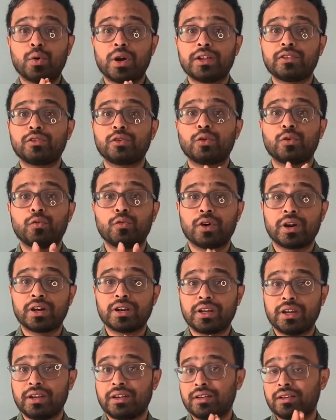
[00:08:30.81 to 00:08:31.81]
ones who
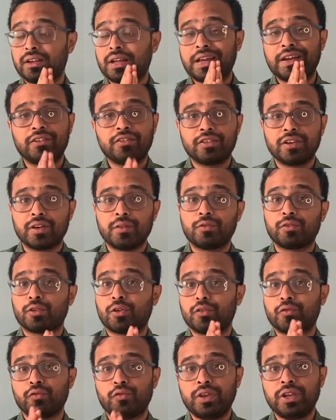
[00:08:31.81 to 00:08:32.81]
work in night shifts
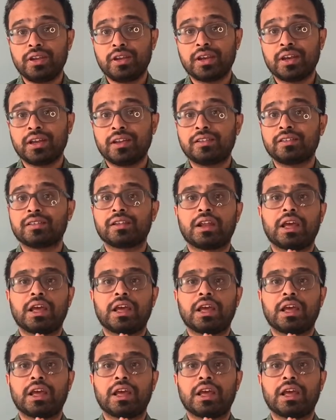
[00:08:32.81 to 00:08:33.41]
on weekends,